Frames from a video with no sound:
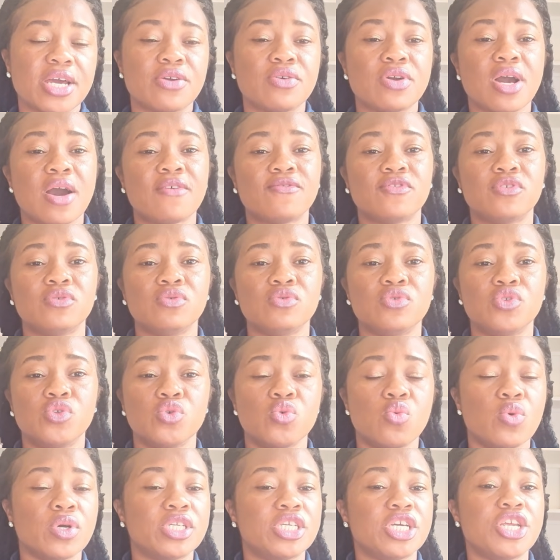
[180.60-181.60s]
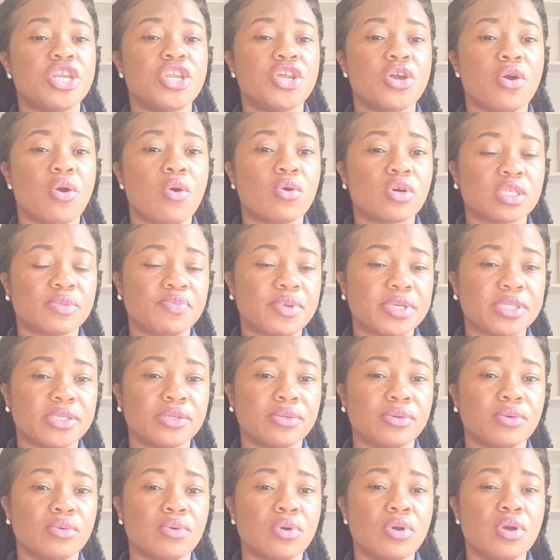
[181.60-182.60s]
you have to do it in your
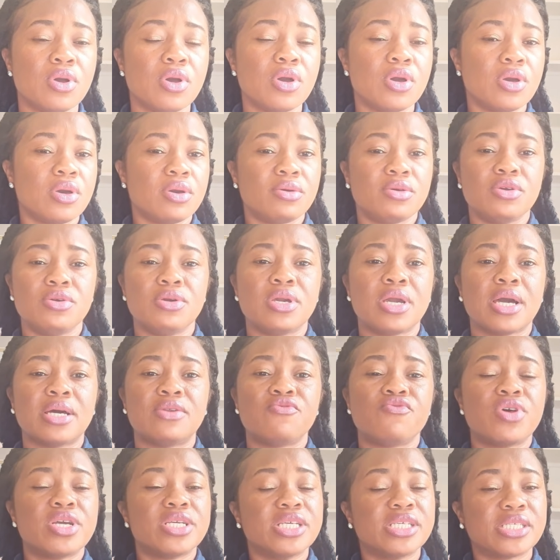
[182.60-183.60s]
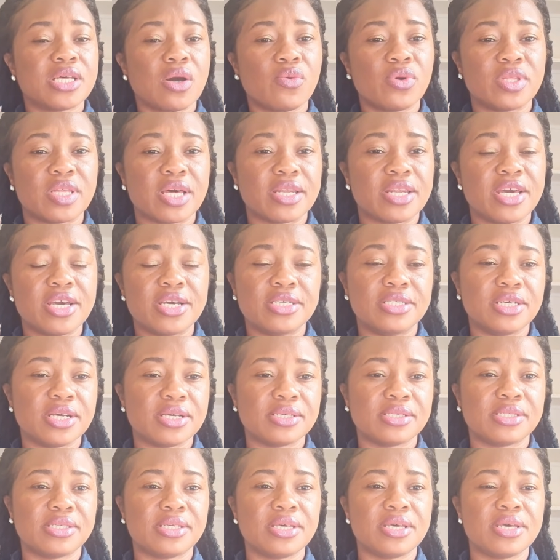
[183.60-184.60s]
hospital. You can register with an
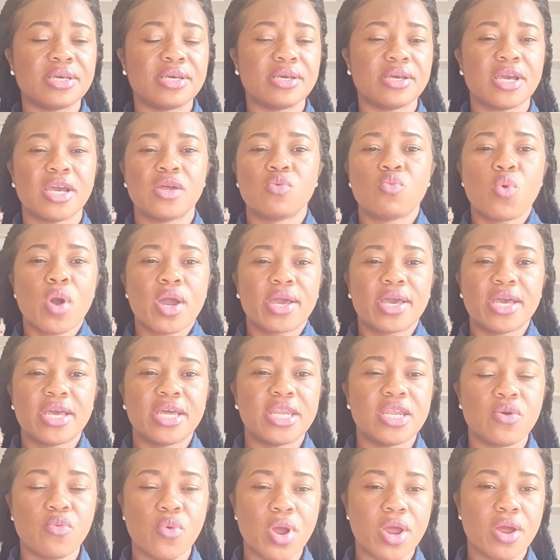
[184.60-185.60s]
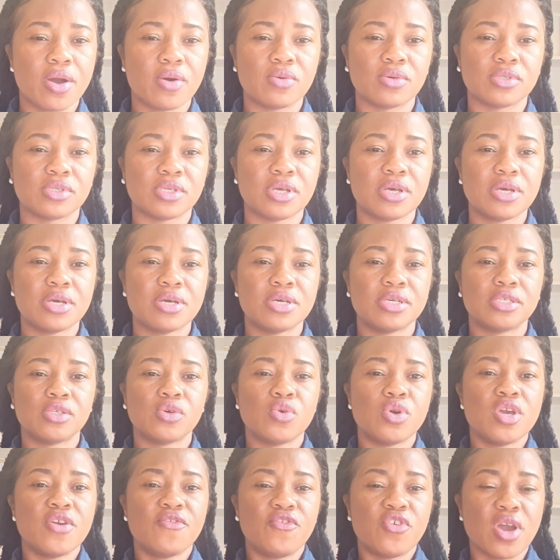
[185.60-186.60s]
agency and work anywhere else.
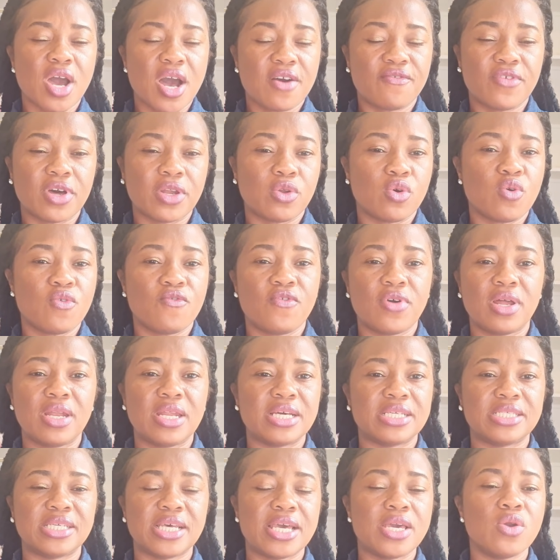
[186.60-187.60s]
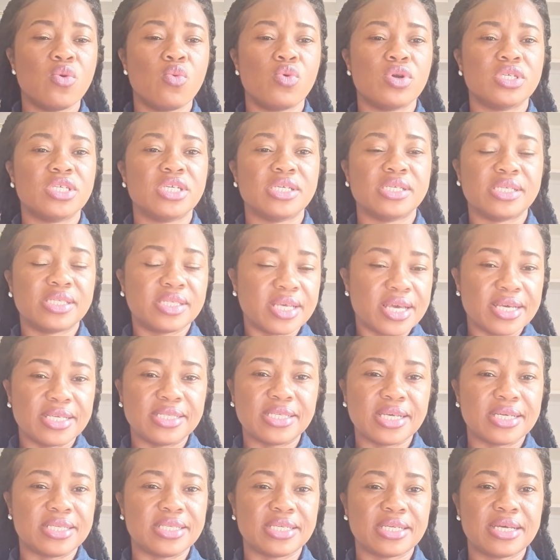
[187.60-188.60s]
So if you have an offer letter in which is
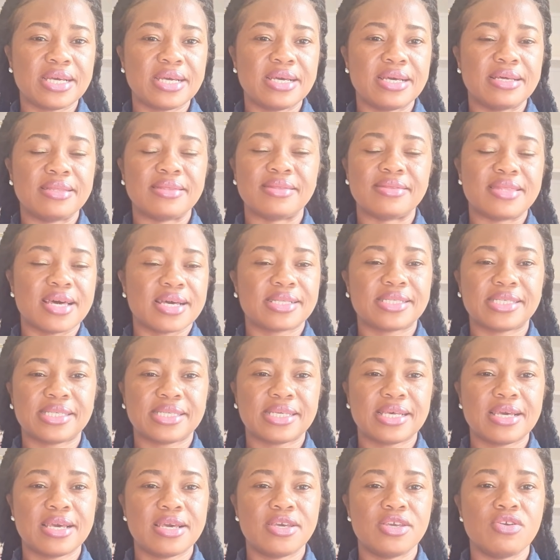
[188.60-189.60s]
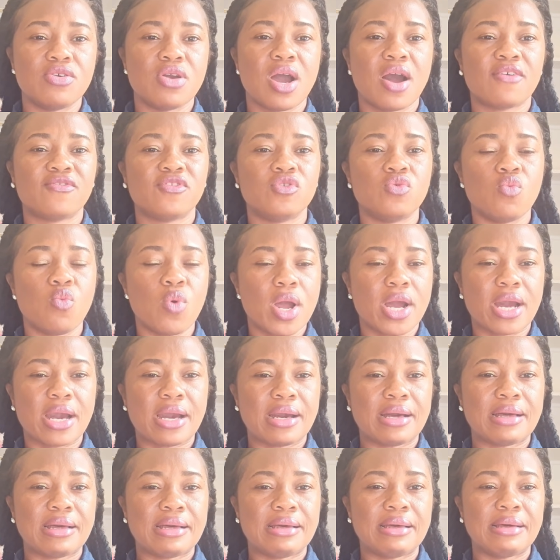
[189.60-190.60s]
stated that you have to
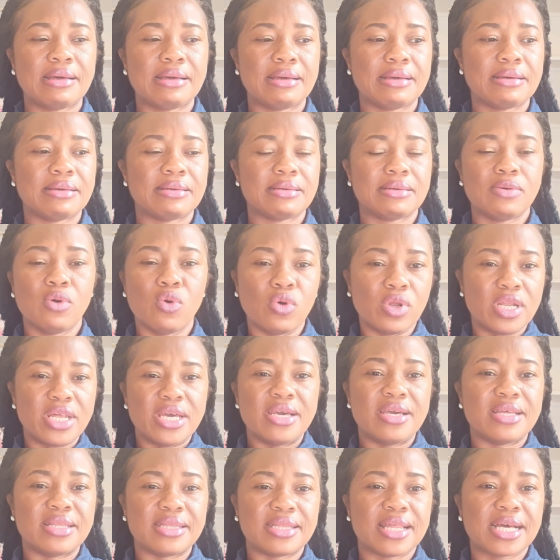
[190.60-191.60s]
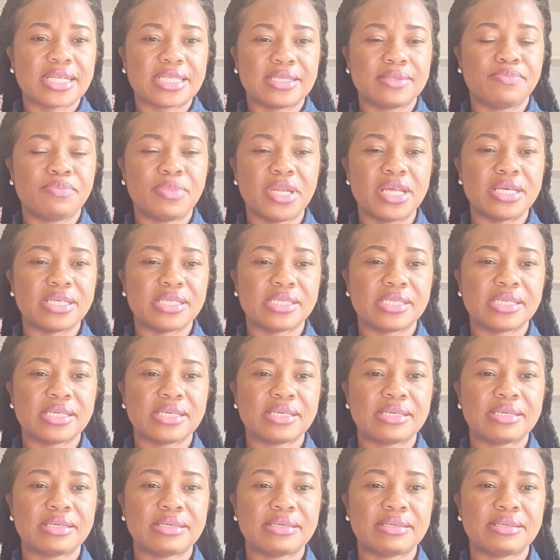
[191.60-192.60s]
work only in that place,
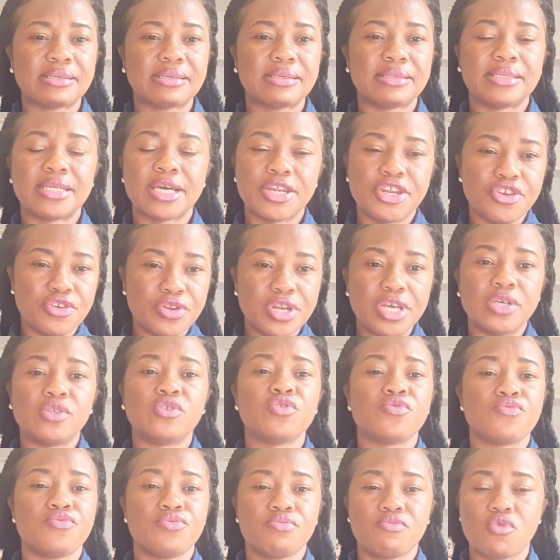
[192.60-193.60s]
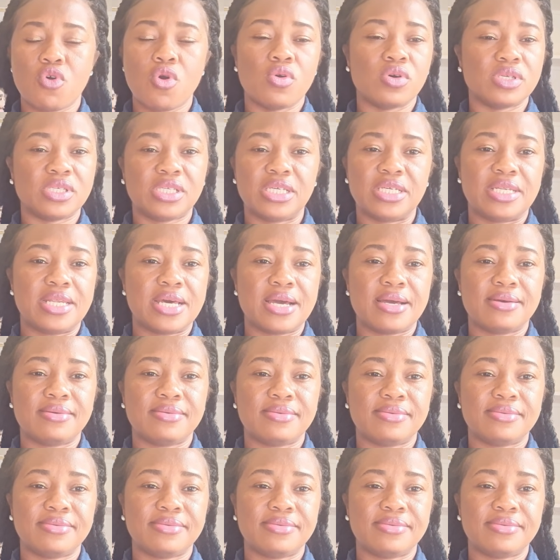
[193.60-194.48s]
then you need to consider